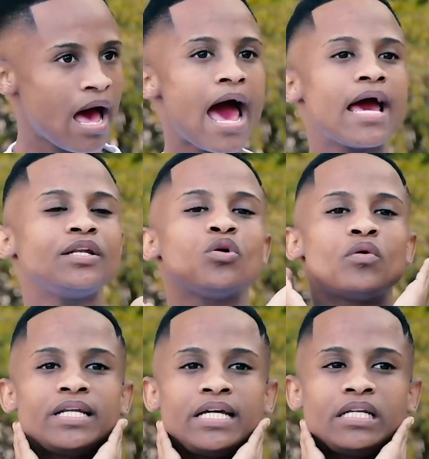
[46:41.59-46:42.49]
I
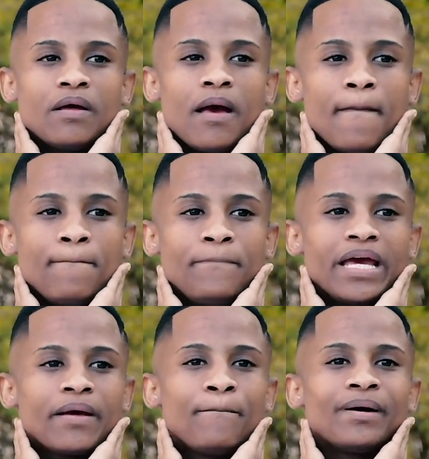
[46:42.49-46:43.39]
don't need
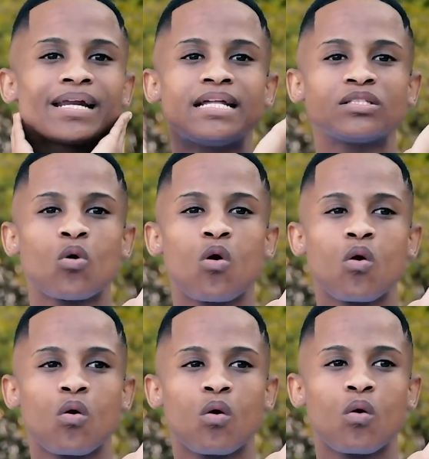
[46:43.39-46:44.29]
big brands
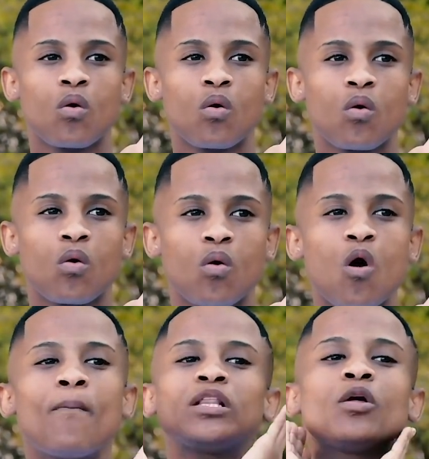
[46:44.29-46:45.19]
or
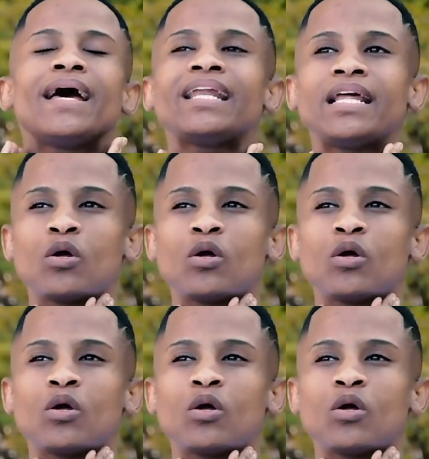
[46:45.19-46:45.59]
just because